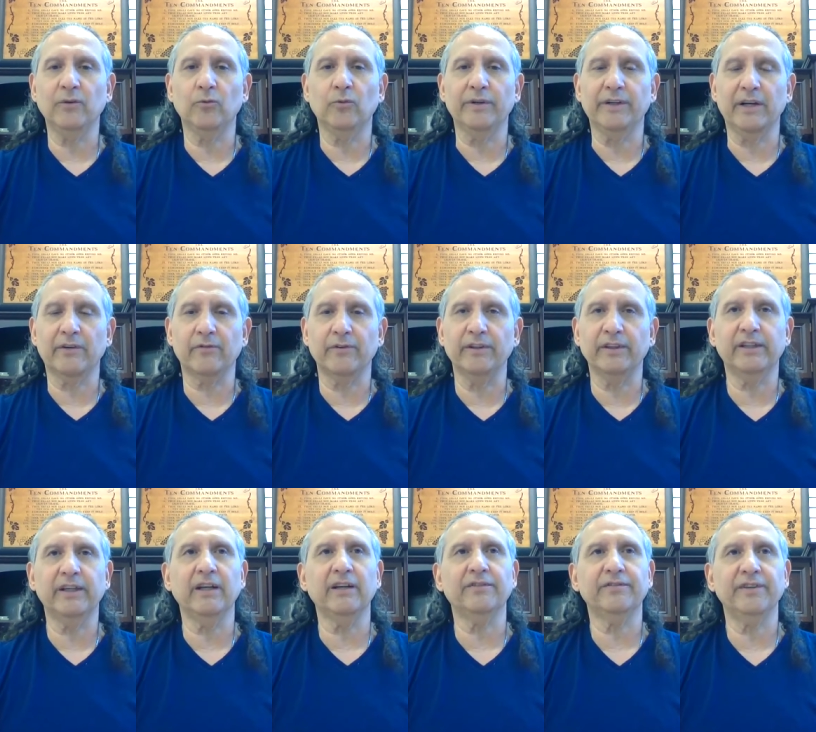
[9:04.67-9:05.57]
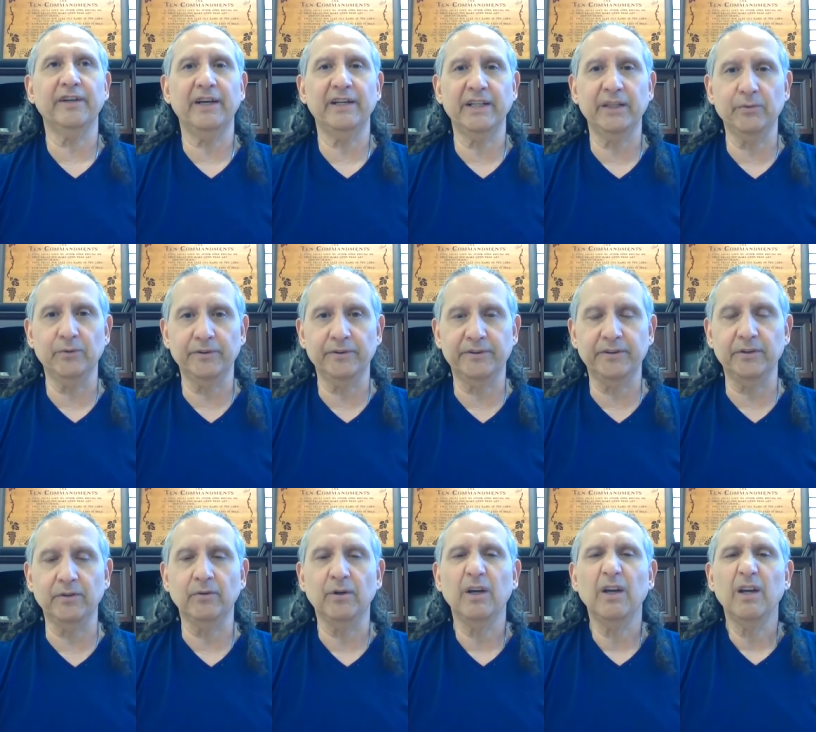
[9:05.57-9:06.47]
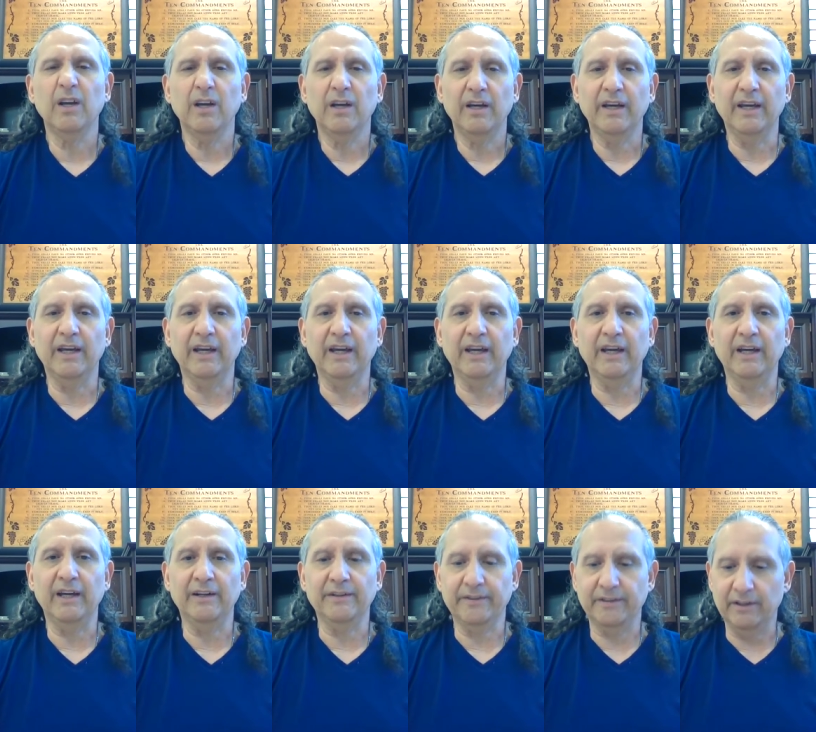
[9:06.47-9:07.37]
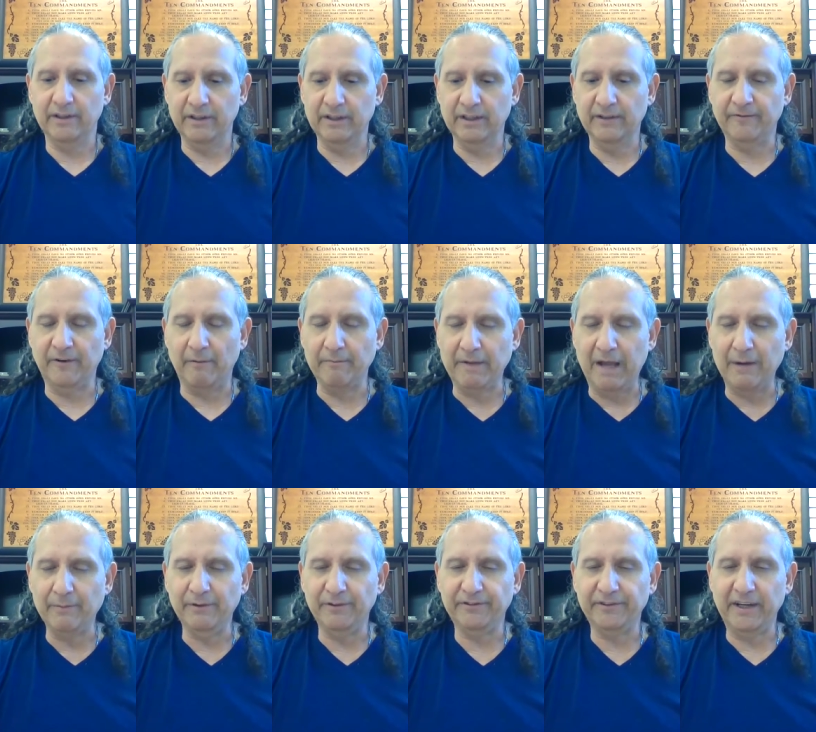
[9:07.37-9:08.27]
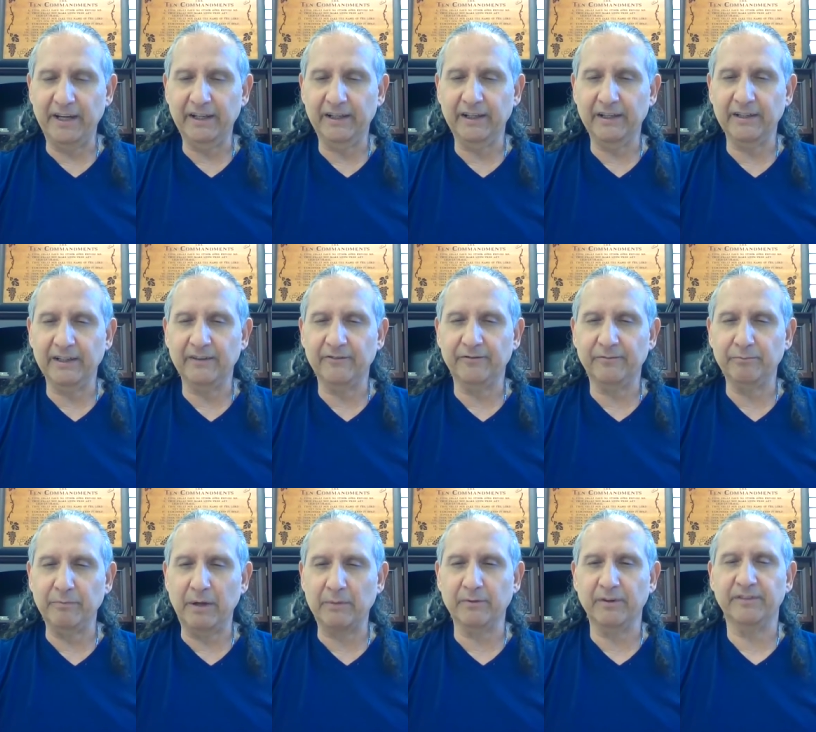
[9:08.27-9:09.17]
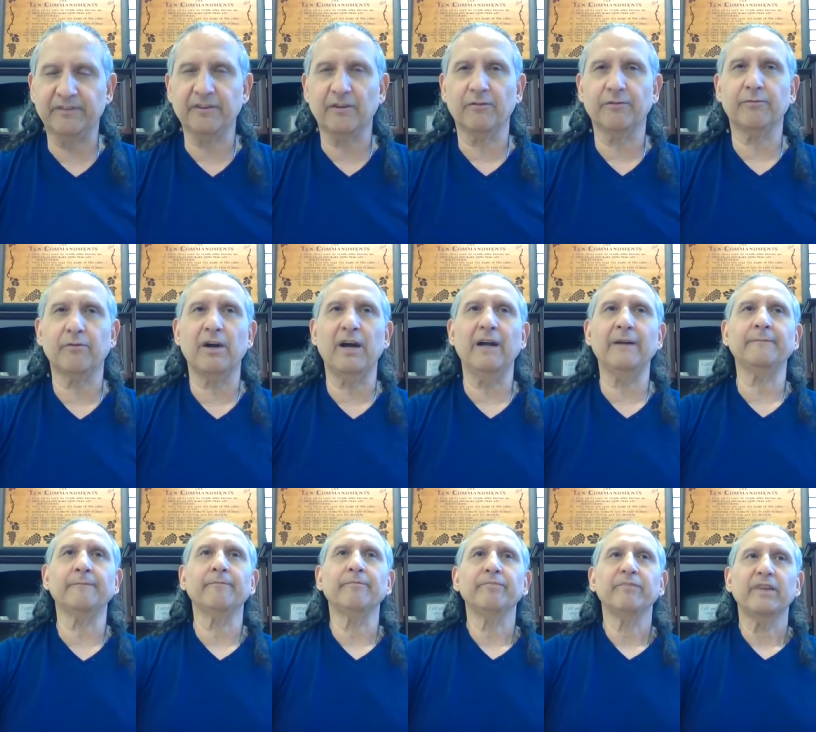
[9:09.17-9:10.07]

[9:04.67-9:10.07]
whatever the king said he would do. And if I'm not mistaken, if memory serves right,